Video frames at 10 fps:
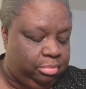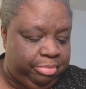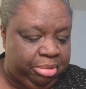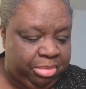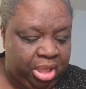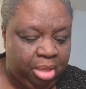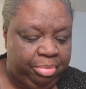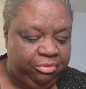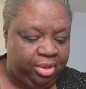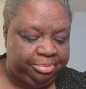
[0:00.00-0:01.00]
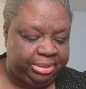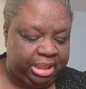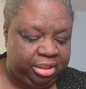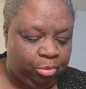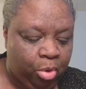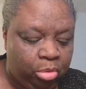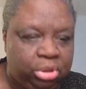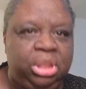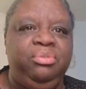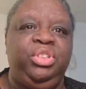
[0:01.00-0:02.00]
beat me up if I'm saying the wrong
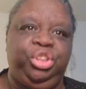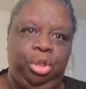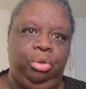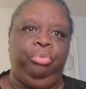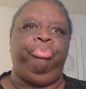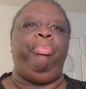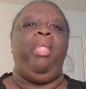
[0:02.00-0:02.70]
TV show.